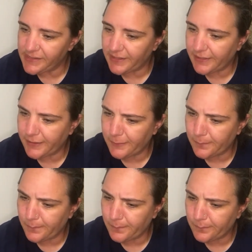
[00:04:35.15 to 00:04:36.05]

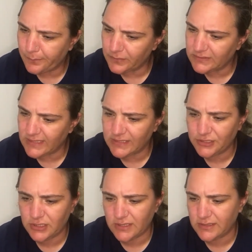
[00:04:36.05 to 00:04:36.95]
Um, looks like
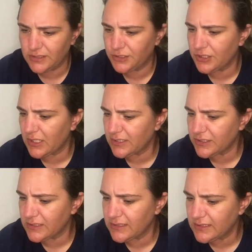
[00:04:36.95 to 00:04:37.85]
it's Johnson &
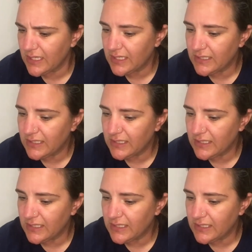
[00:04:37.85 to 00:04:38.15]
Johnson.